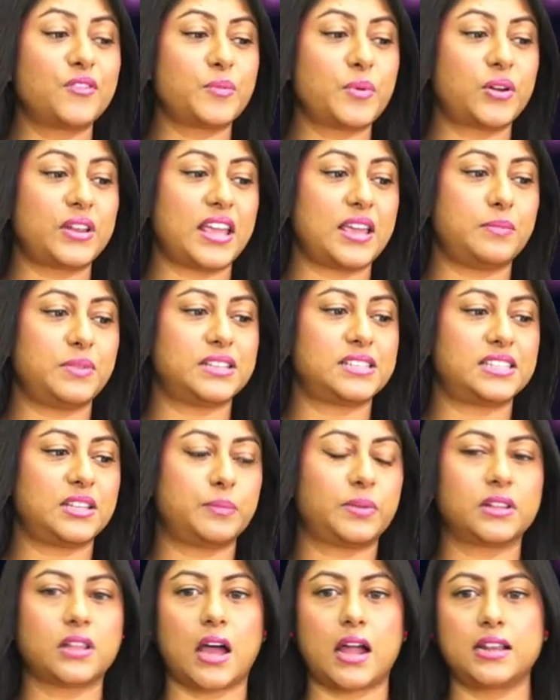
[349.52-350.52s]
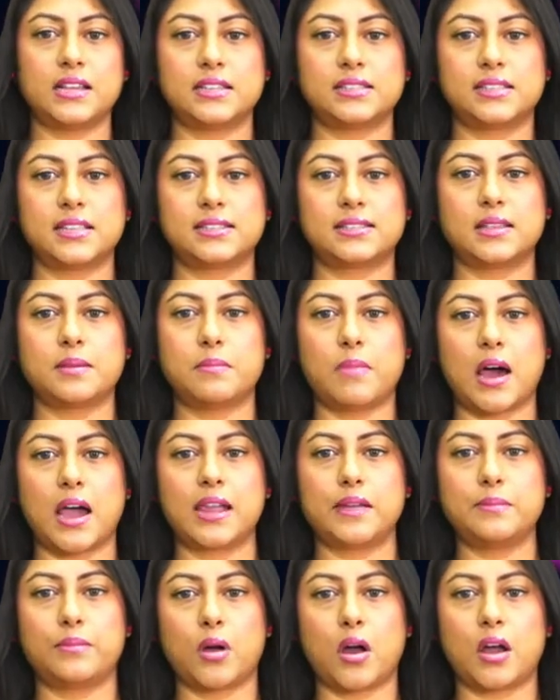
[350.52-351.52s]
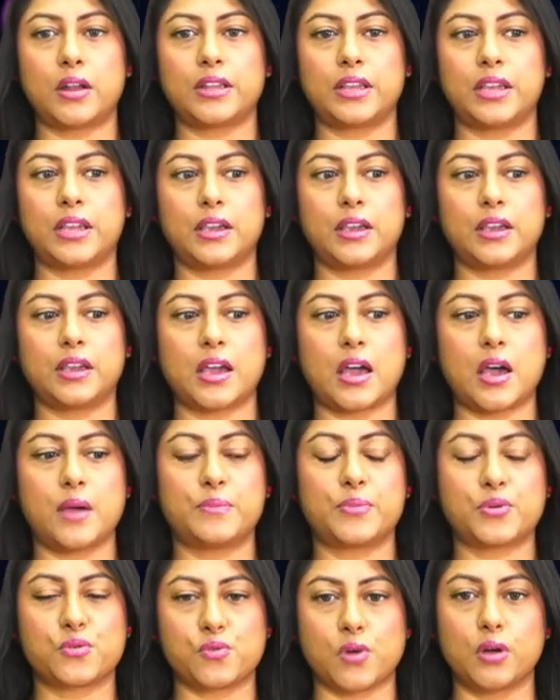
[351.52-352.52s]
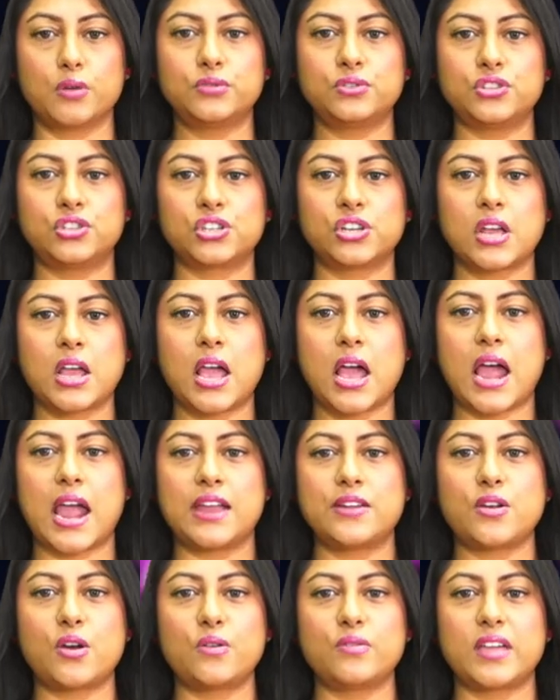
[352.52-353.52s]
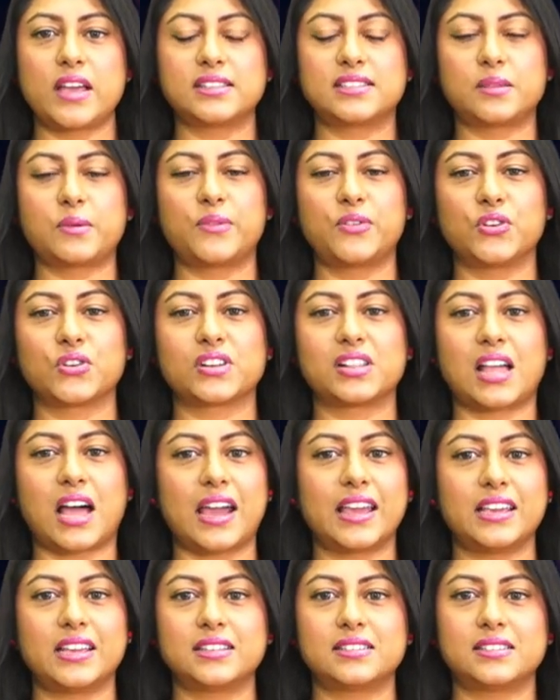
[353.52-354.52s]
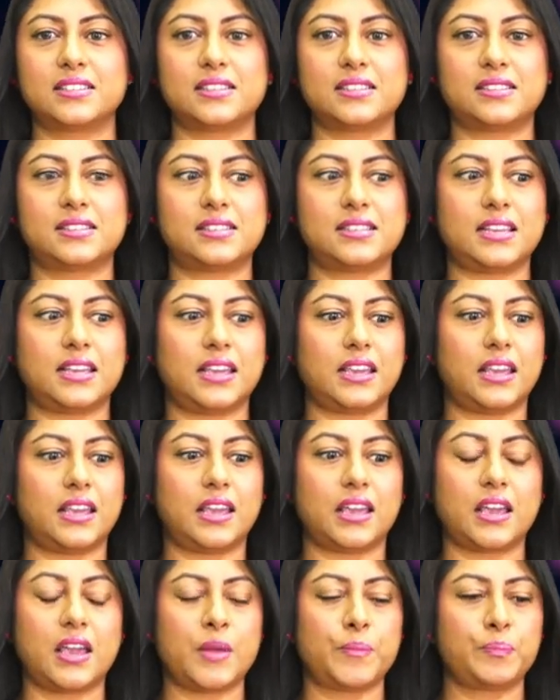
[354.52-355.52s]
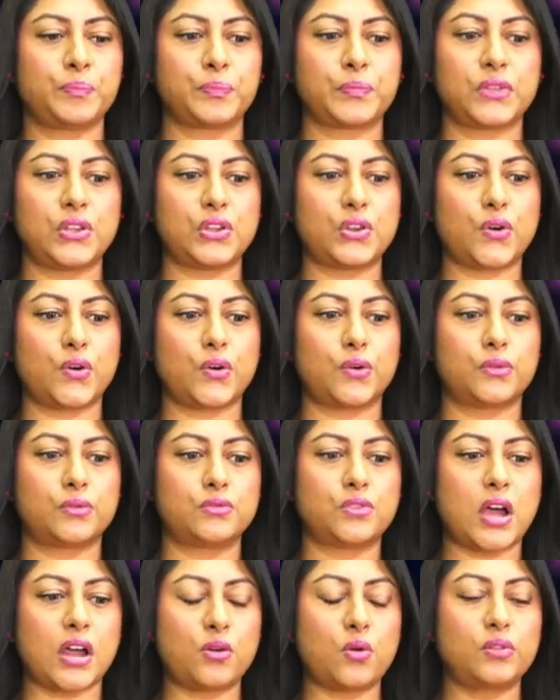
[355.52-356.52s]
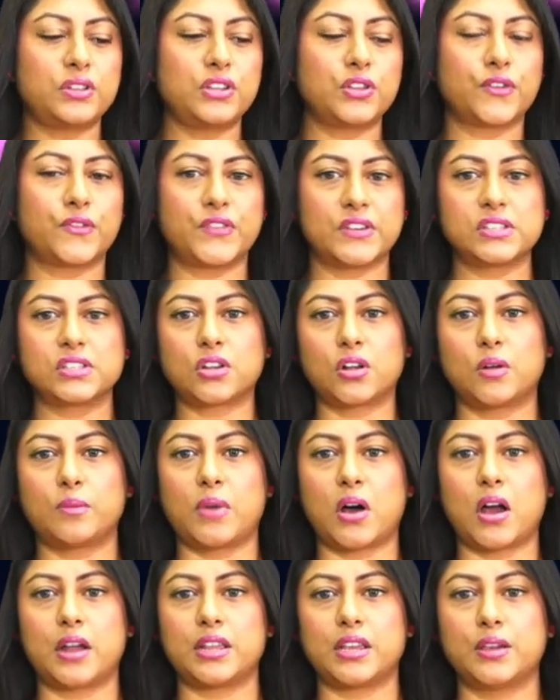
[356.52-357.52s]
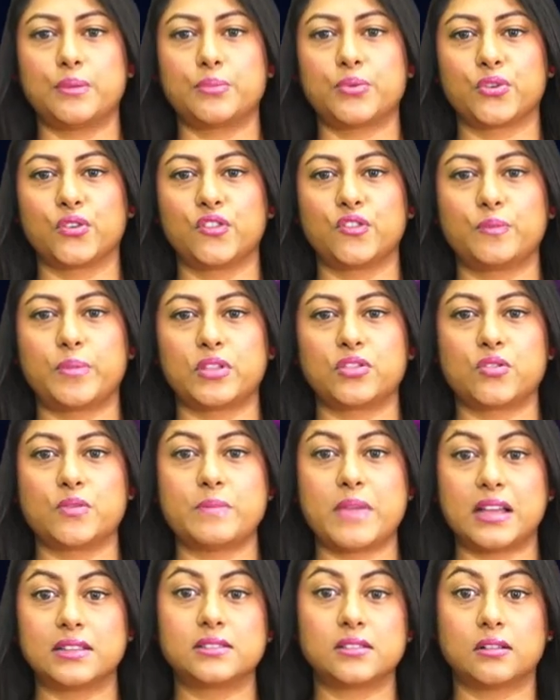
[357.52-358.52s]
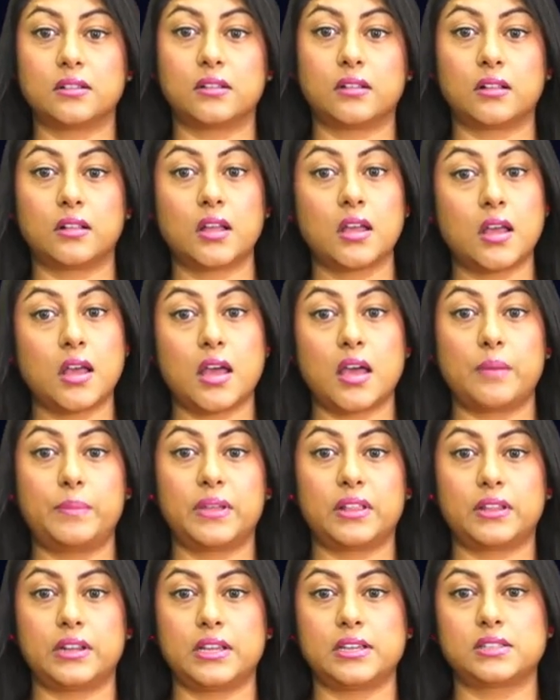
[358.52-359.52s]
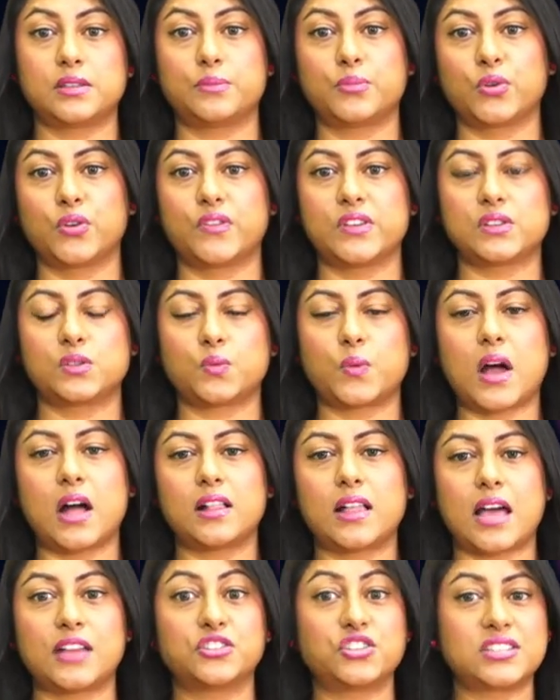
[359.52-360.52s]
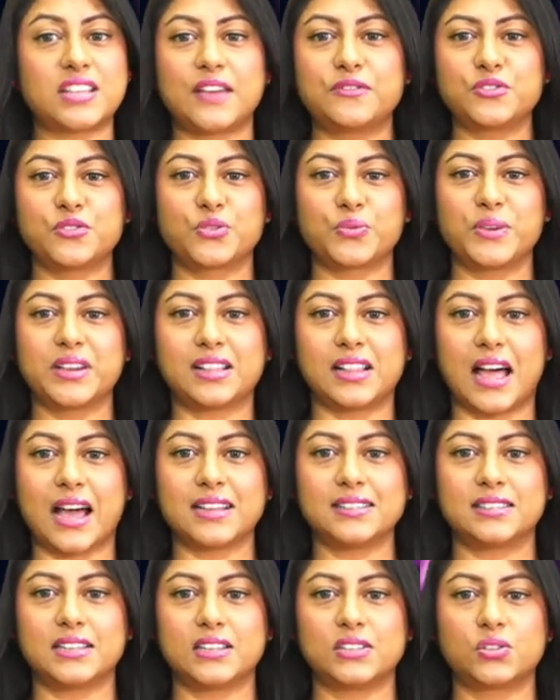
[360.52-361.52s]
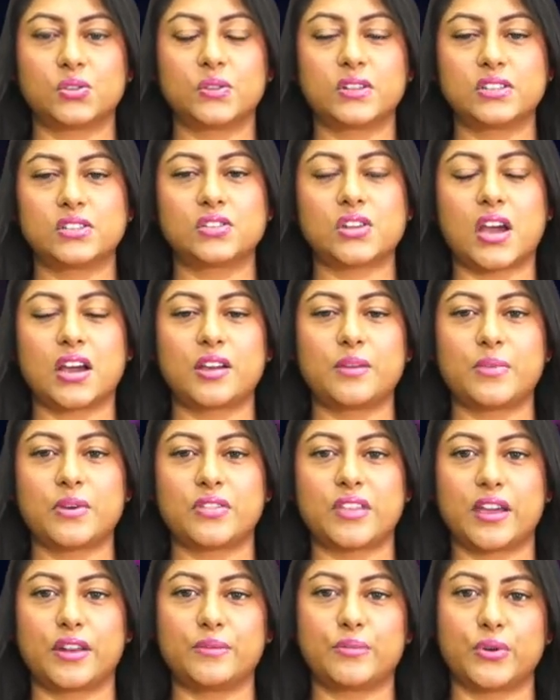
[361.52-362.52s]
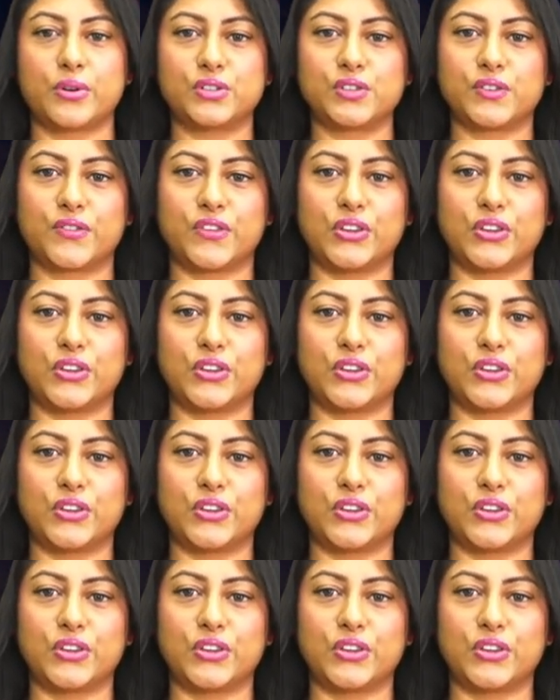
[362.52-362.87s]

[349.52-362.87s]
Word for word: about ABC Pilates is the mind body approach. I know that some of your clients see you know, not only their physical body improve, but their mental abilities improve as well, just after three classes. So let's talk about that approach for